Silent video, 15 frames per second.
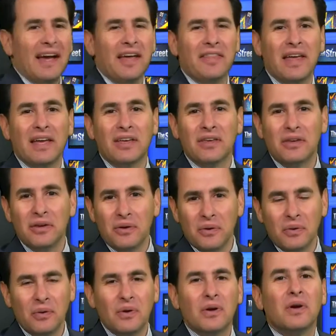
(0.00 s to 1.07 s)
And thank
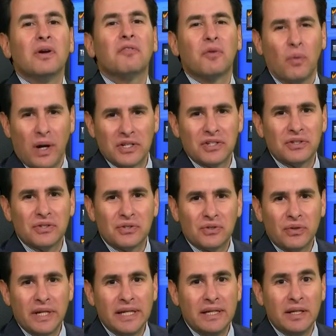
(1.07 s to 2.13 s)
you for watching The
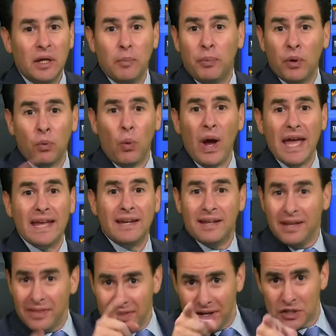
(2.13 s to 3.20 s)
Street. But
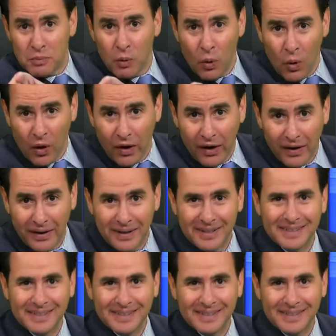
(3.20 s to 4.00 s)
wait, there's more.